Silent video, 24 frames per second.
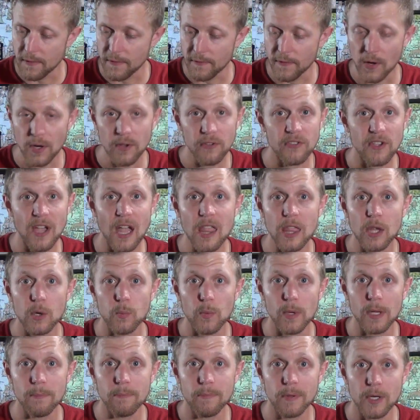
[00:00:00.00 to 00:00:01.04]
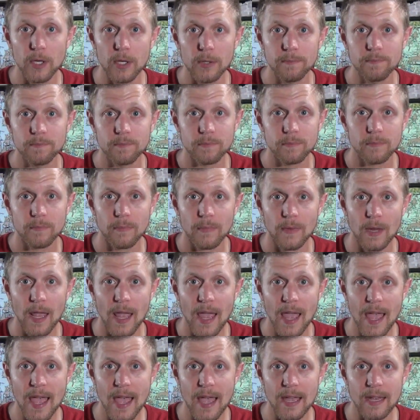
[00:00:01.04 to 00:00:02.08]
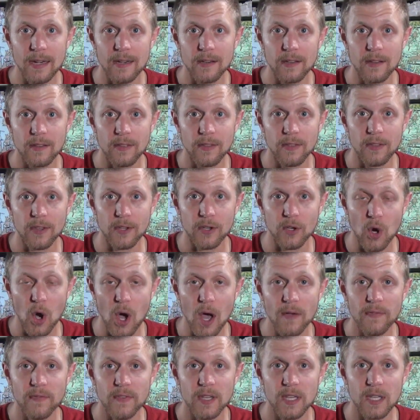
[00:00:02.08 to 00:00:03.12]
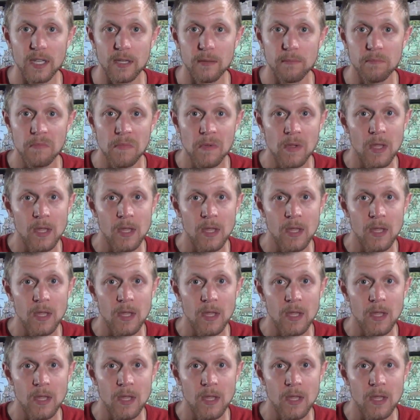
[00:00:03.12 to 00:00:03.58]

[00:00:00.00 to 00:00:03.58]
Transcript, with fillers: Very solid wheat beer, and the coffee